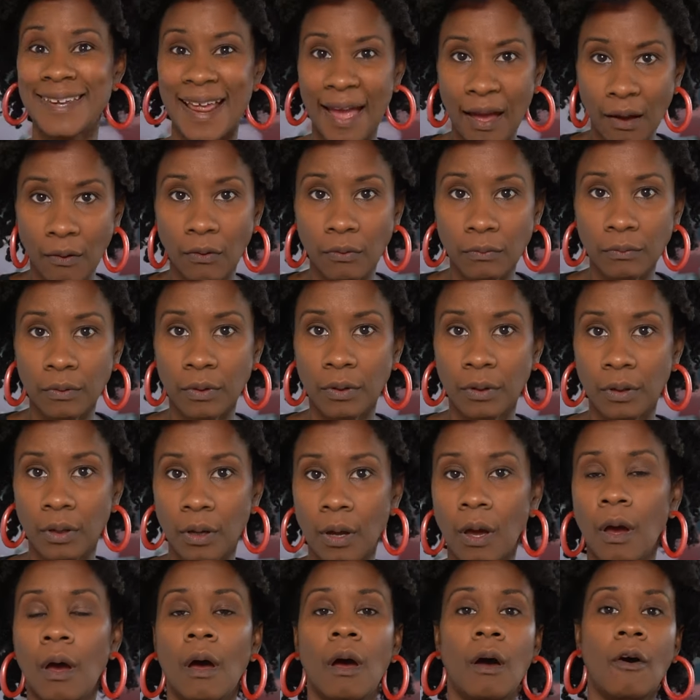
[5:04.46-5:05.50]
down
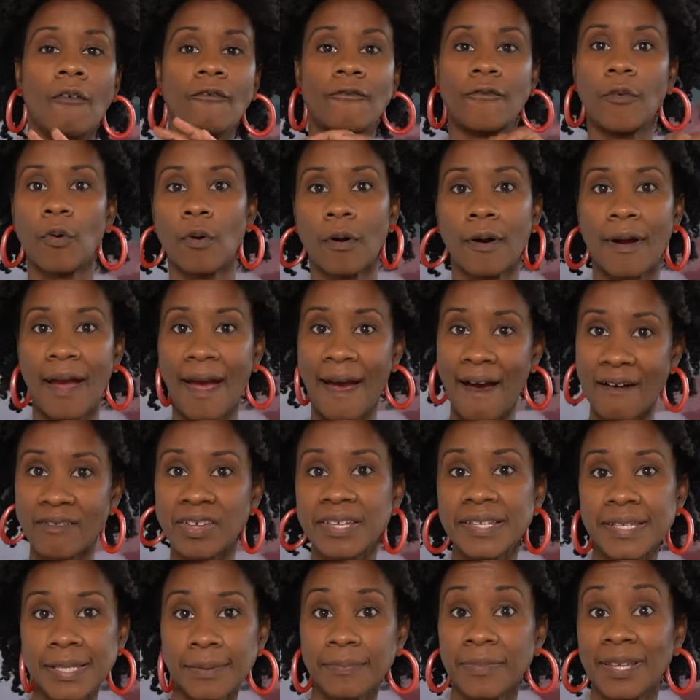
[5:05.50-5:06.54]
for
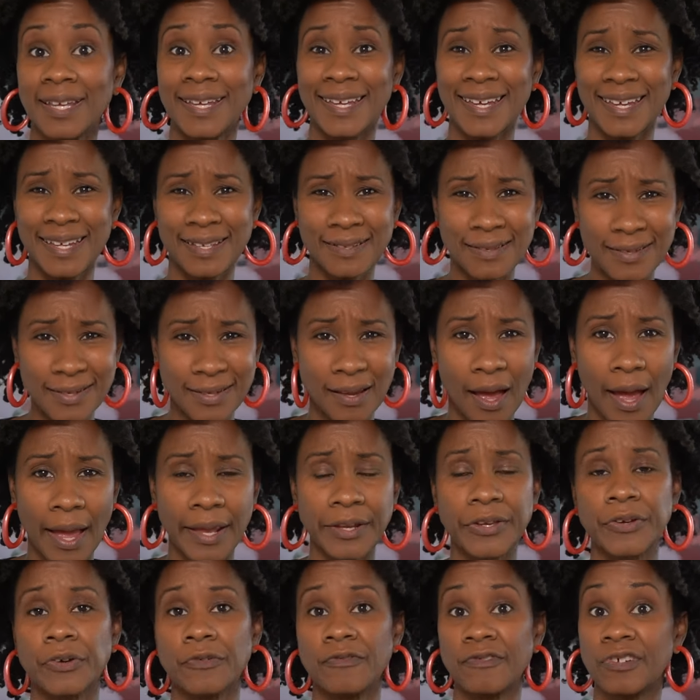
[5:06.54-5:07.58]
having something
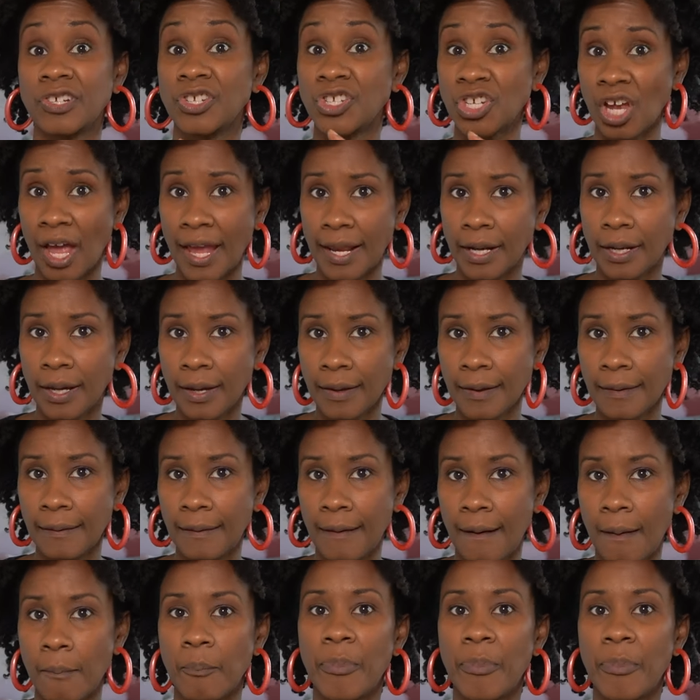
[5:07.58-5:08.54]
inside your vagina